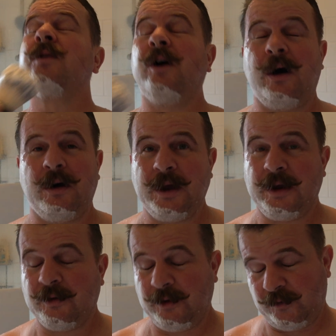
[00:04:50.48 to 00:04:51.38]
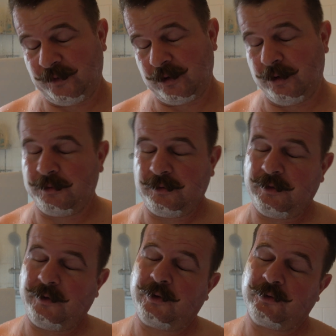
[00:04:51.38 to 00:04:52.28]
Oh yeah, and if I've got
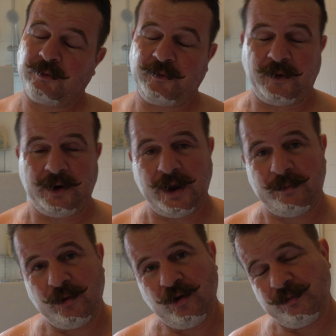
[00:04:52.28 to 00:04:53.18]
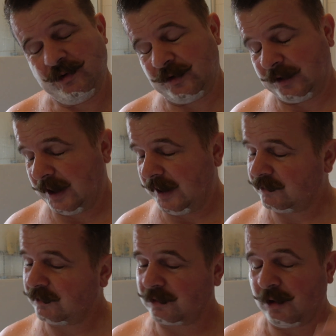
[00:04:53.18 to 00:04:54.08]
some funny head movements today, it's
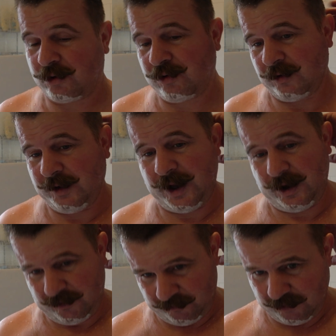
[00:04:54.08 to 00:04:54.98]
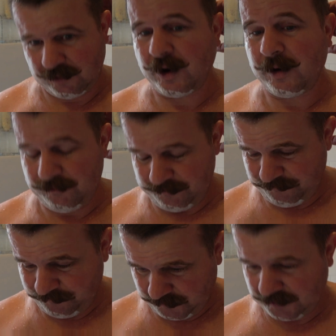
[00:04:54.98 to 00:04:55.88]
because I've got a crooked neck. I've woke up
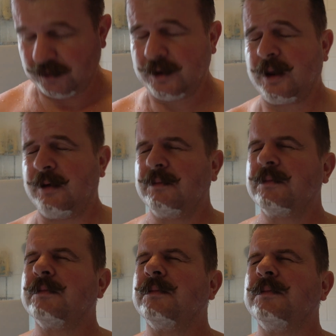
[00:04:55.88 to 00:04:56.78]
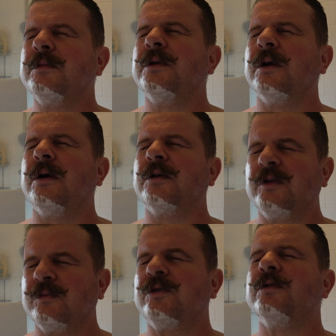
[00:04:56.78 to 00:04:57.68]
and like
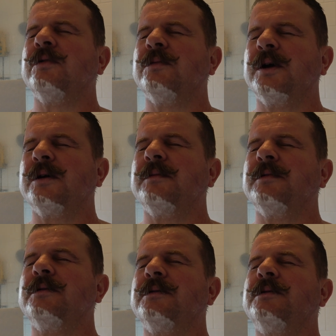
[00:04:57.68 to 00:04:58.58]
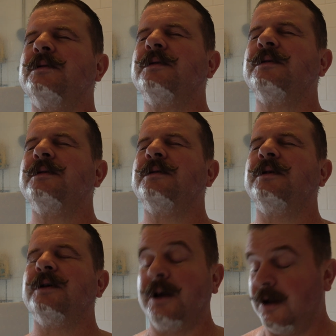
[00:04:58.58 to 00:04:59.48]
sometimes you wake up, oh
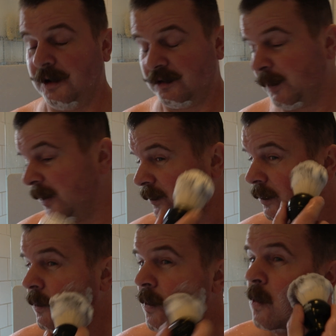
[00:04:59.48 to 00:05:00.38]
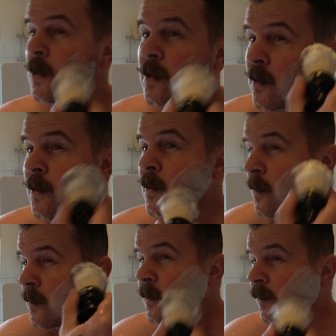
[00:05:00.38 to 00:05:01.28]
yeah, it hurts basically.
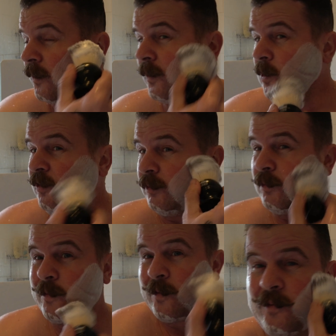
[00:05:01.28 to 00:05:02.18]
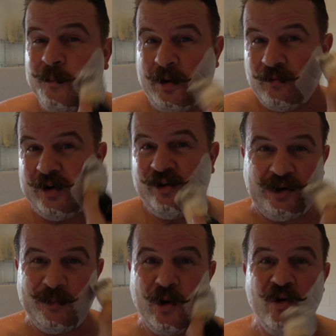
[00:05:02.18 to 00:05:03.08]
So if I do some bit
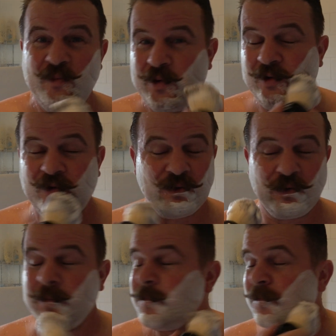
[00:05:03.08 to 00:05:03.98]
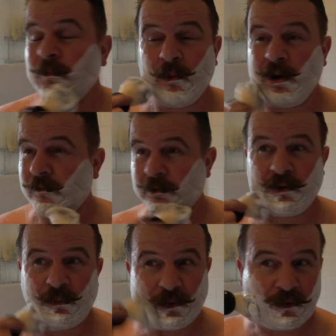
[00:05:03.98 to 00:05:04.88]
rigid movements or whatever,
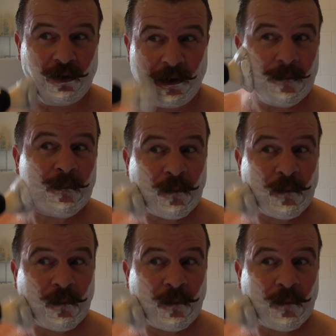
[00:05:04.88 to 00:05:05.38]
it's because of that.